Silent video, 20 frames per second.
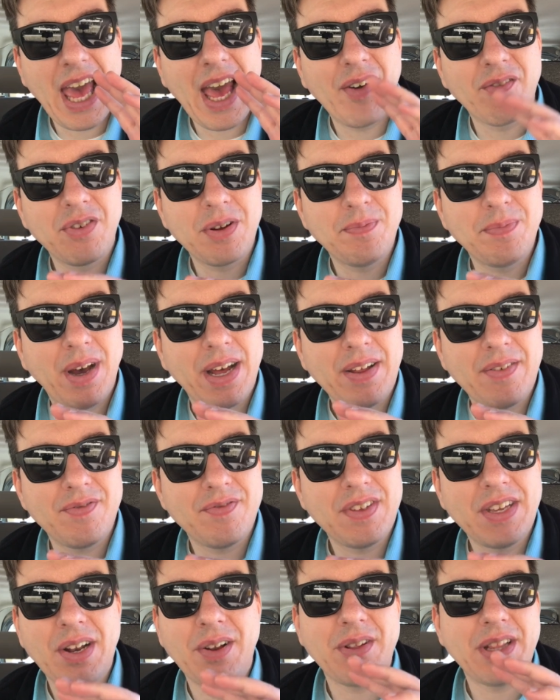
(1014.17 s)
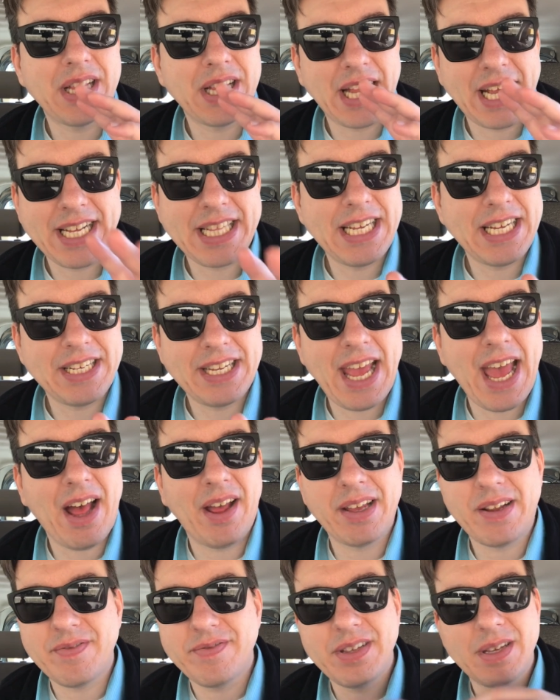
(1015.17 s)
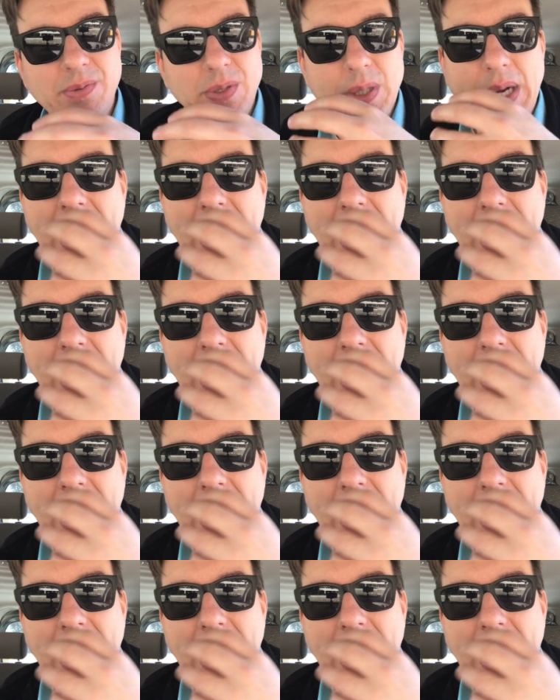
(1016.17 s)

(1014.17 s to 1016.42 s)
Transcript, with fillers: everybody, you know, like the Italian films.